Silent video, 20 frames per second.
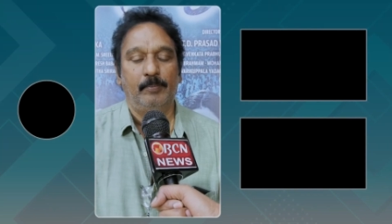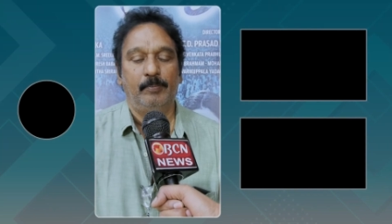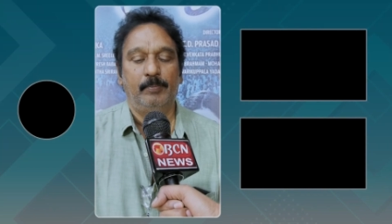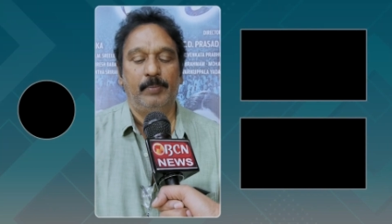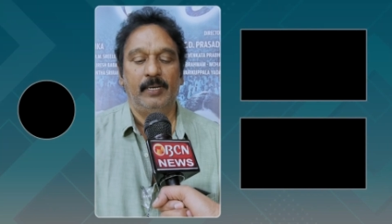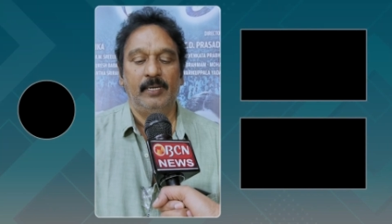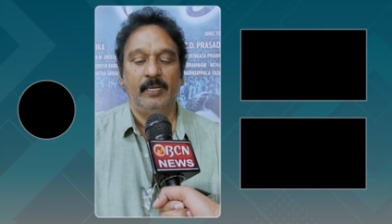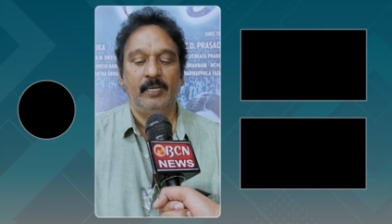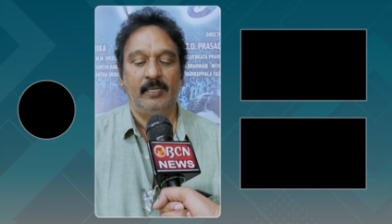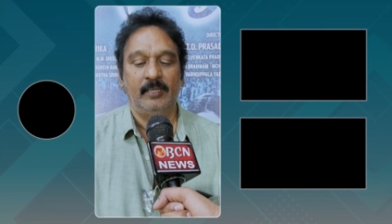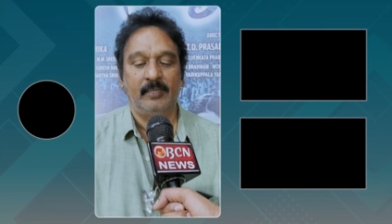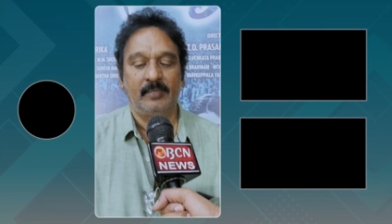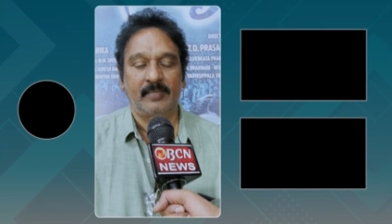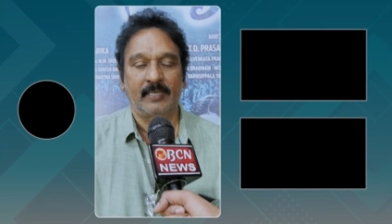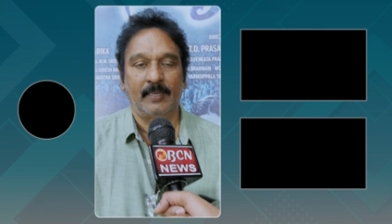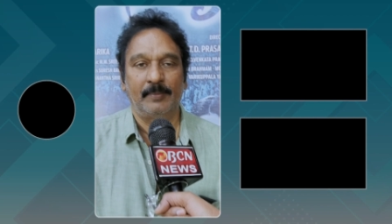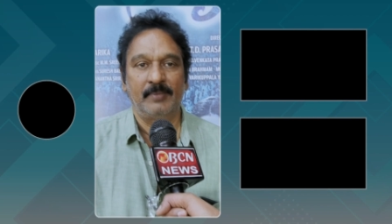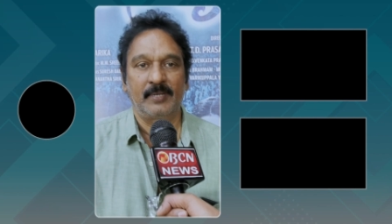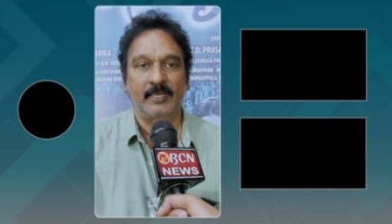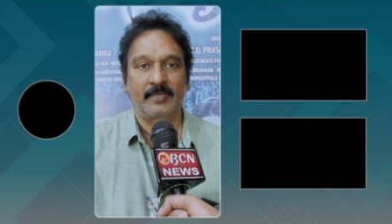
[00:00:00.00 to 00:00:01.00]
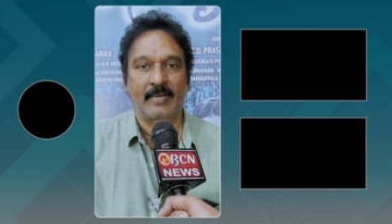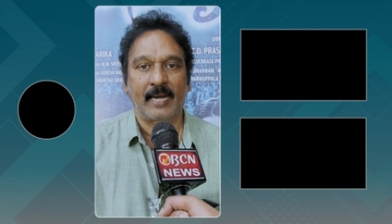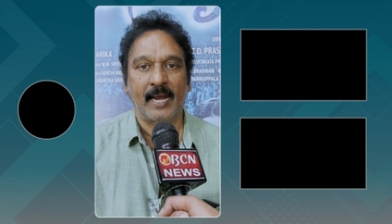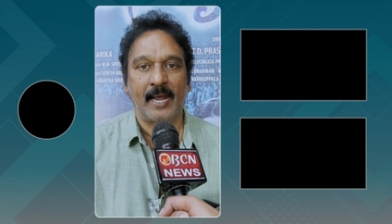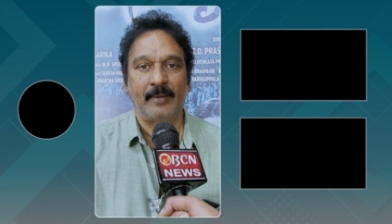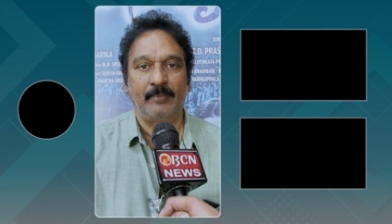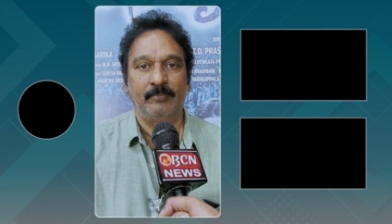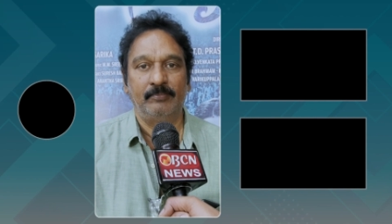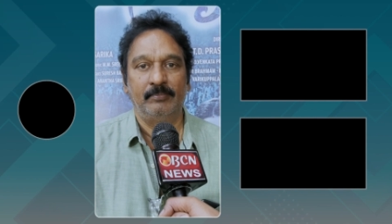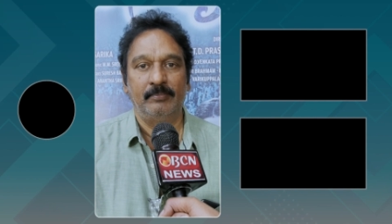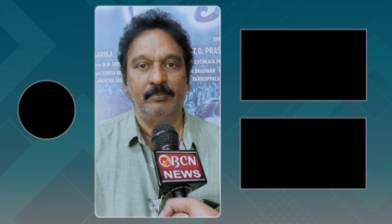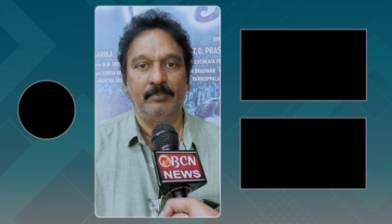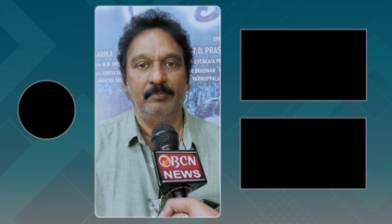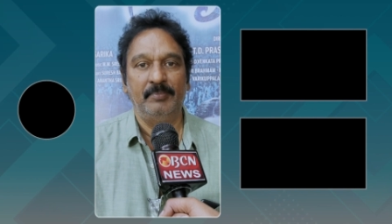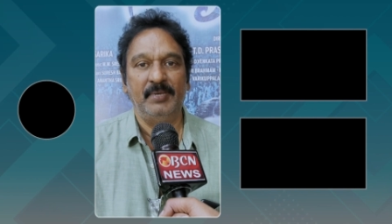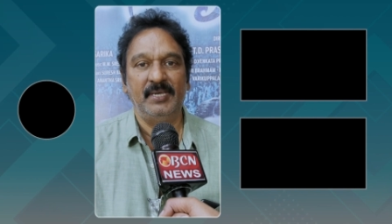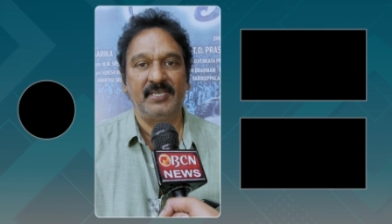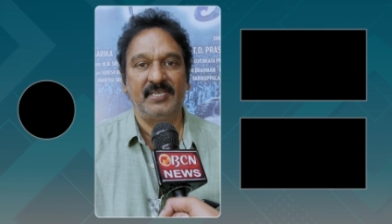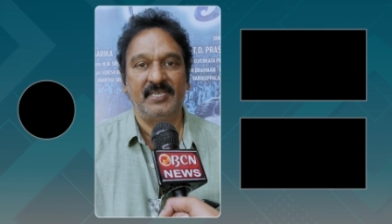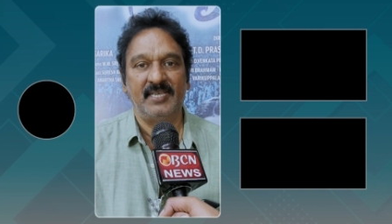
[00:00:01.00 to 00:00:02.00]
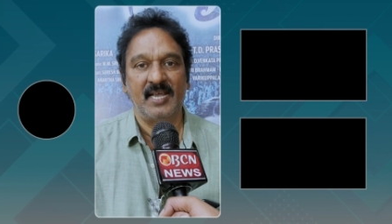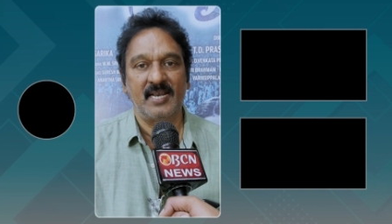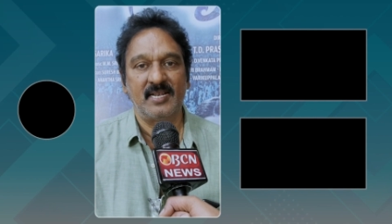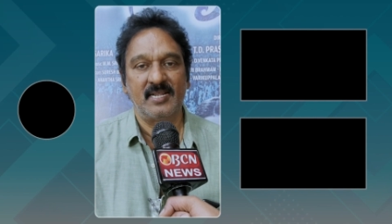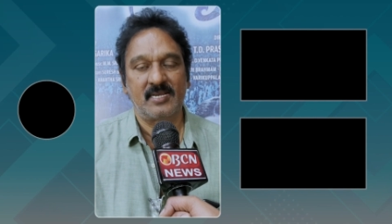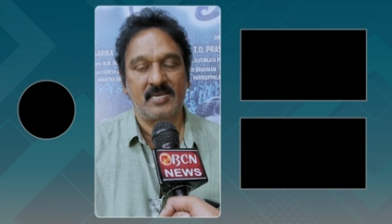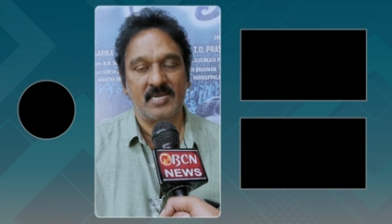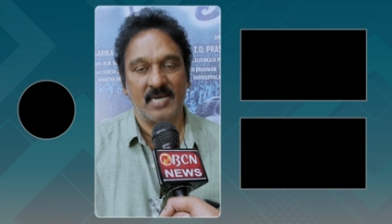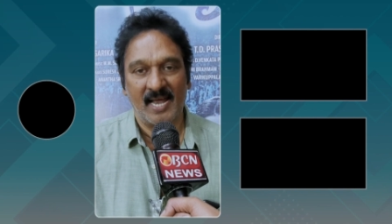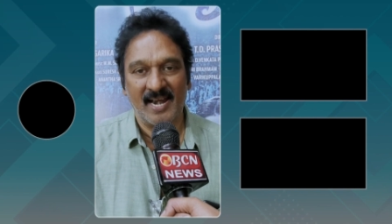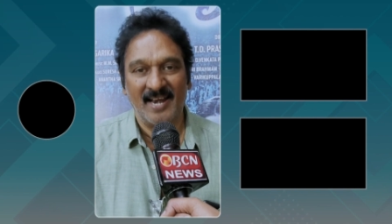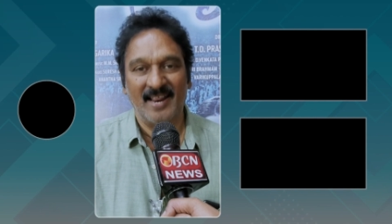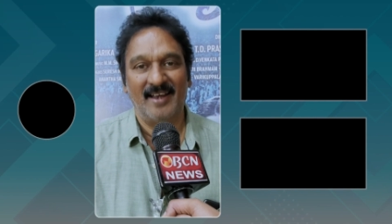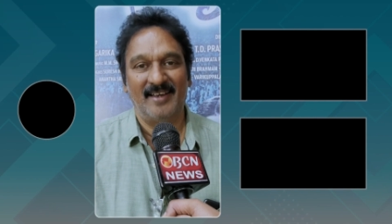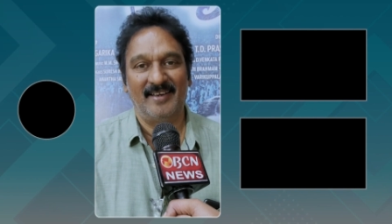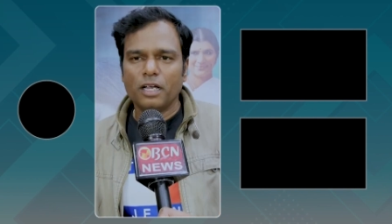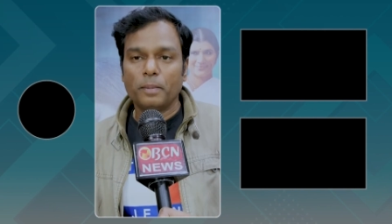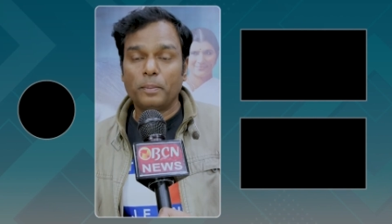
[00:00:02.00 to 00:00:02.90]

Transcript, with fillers: Please subscribe B C N Channel.